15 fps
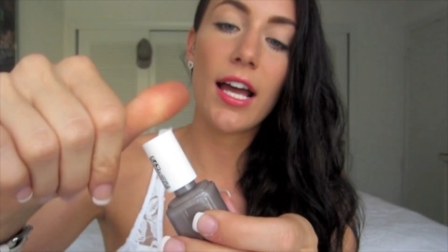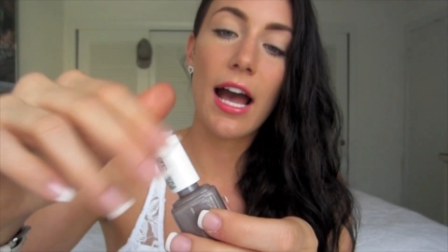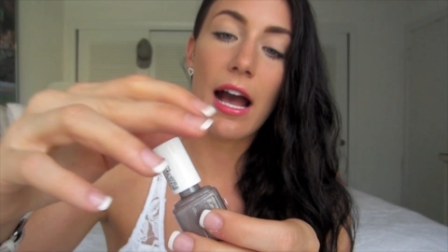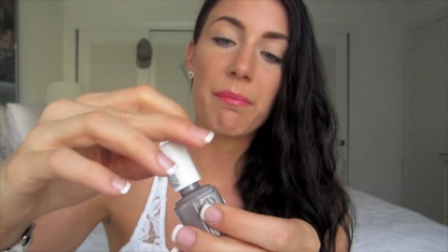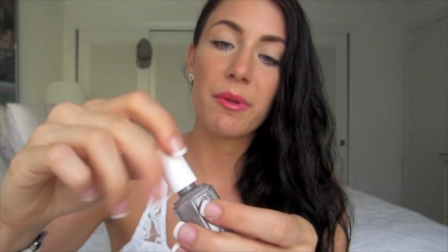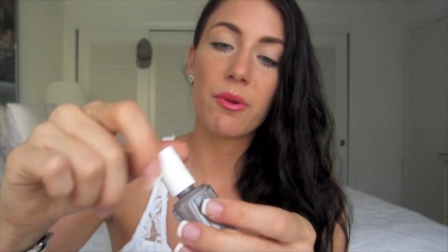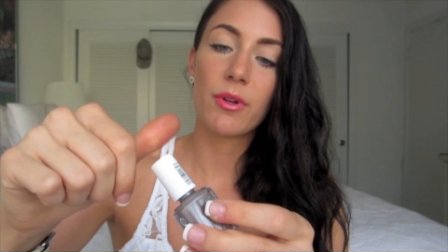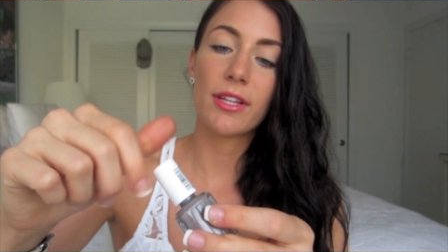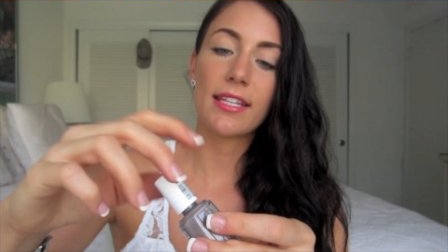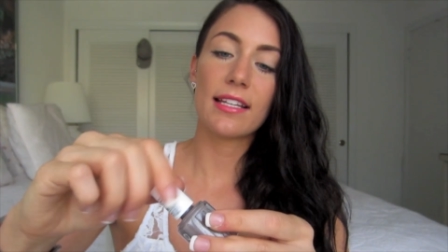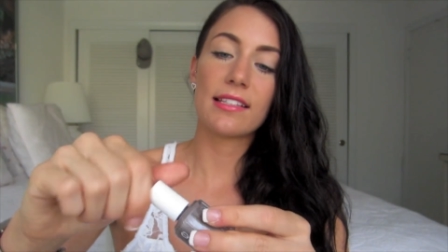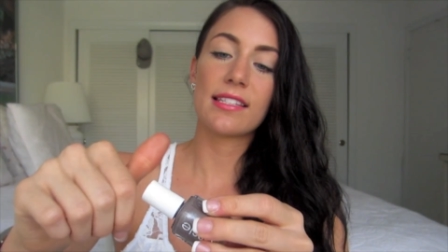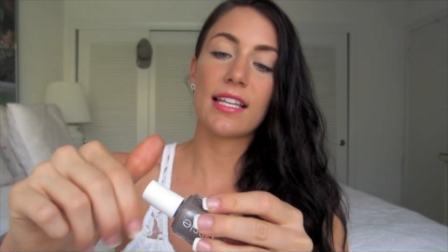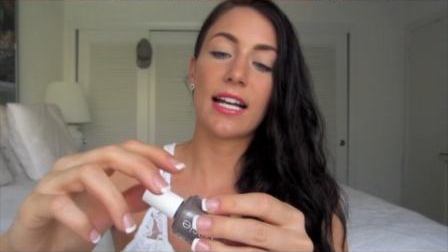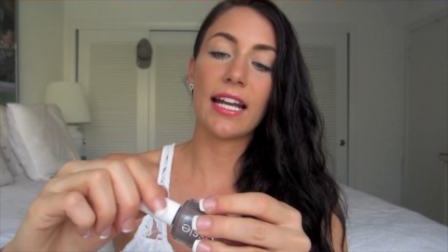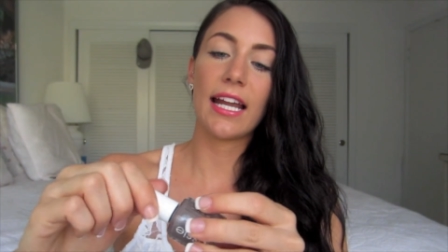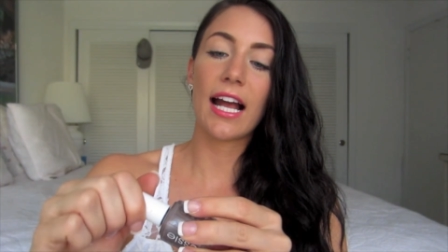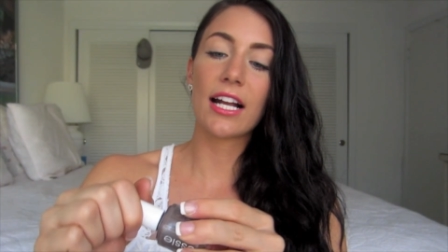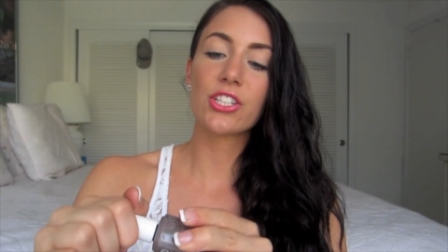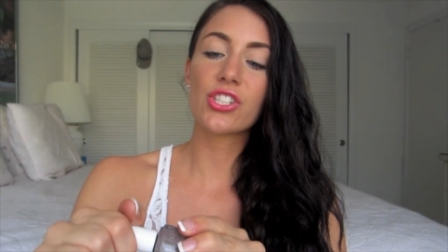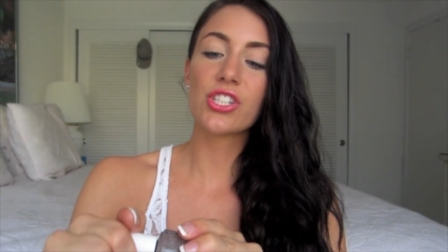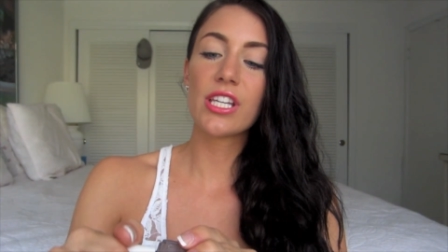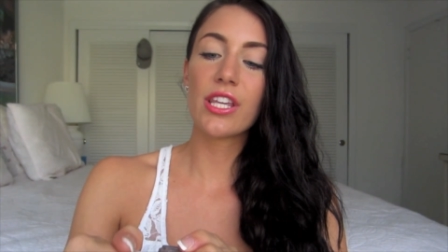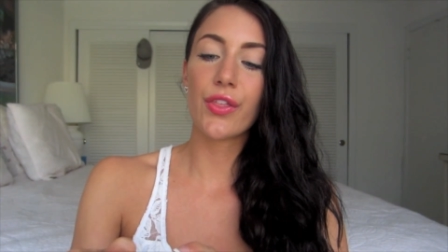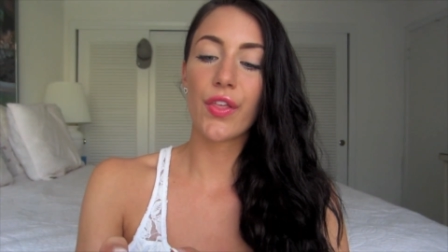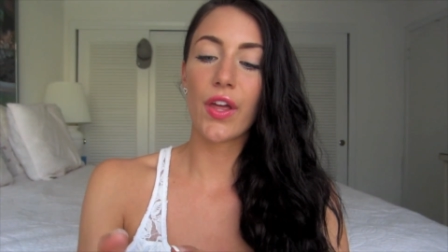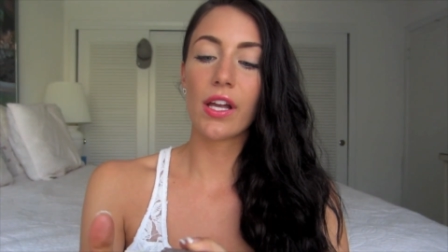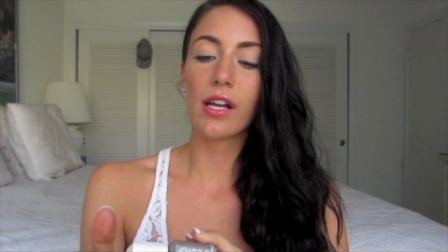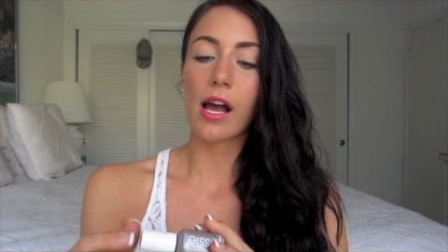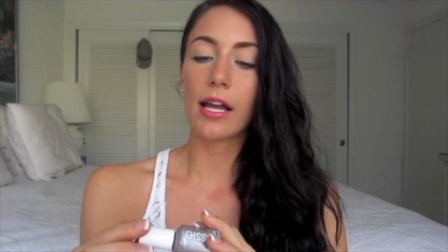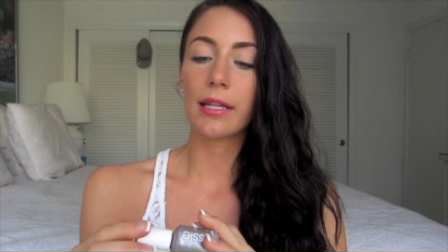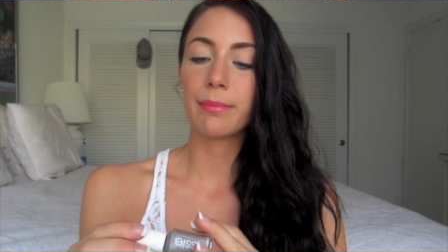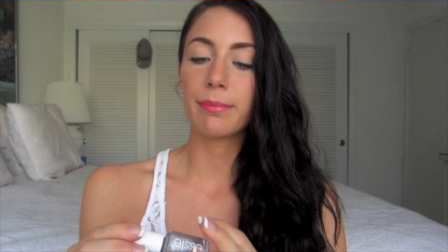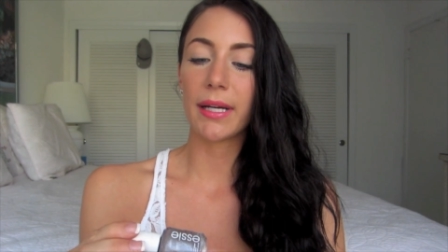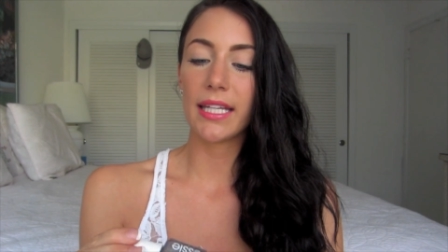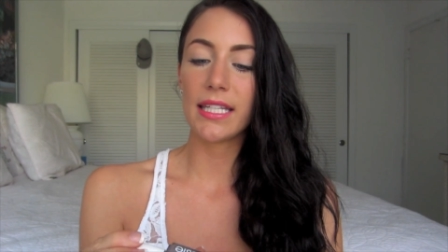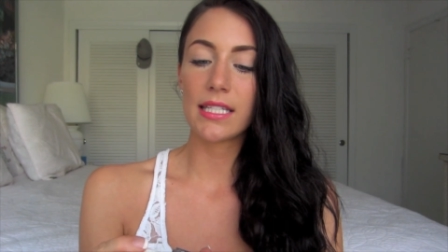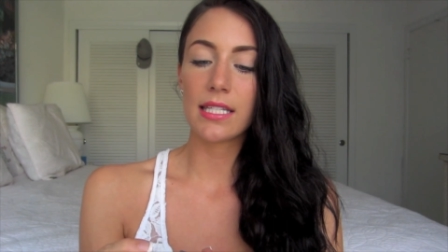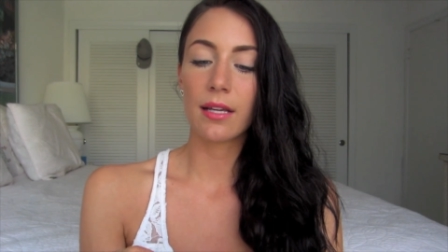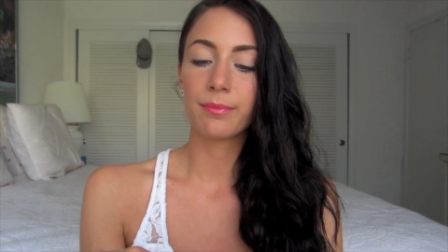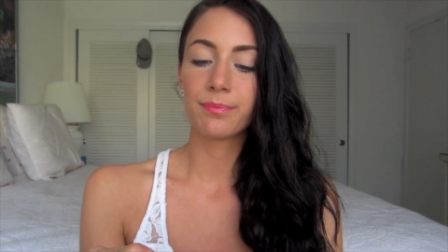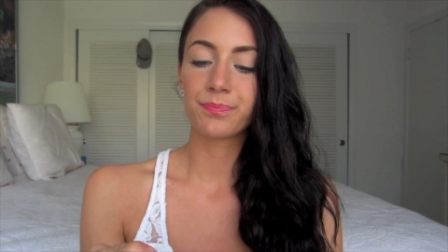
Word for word: happy with this, and I actually think I might